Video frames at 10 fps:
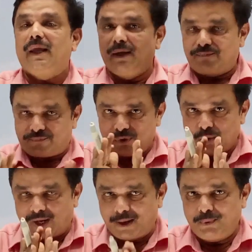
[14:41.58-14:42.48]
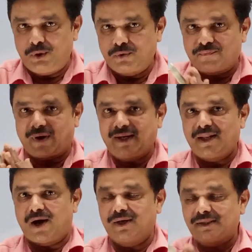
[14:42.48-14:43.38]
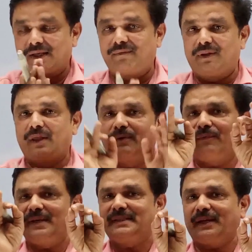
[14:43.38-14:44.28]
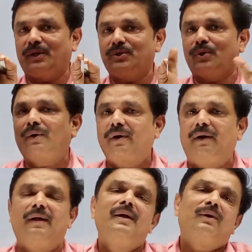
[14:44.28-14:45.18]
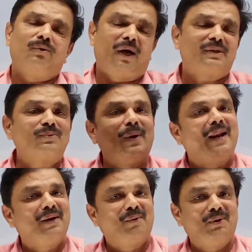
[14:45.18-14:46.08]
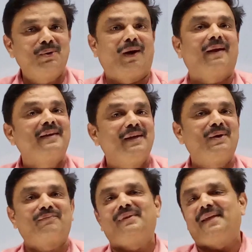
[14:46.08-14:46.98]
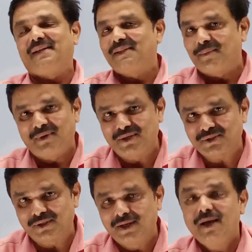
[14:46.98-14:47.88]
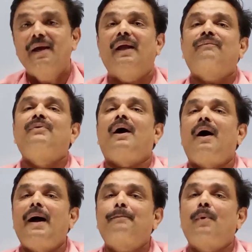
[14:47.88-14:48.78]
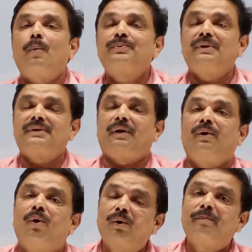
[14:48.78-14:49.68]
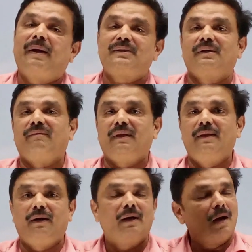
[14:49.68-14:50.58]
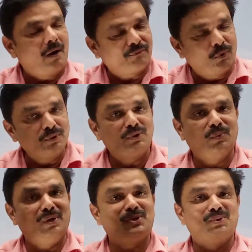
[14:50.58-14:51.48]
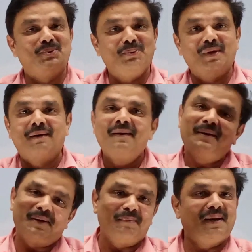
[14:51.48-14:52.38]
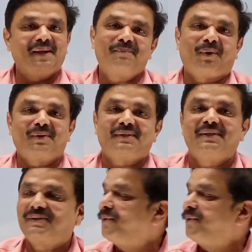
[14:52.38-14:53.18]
If you are able to find the answer with that 5-second shortcut, that's well and good. You are lucky enough in the examination. If the app options are not matching with that, of course you need to do the remaining process.